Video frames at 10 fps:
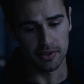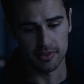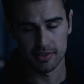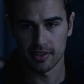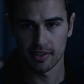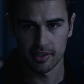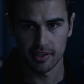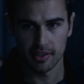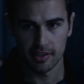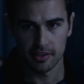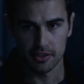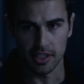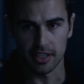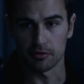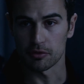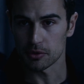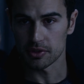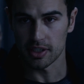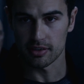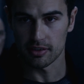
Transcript: he gives Cassius the vial with his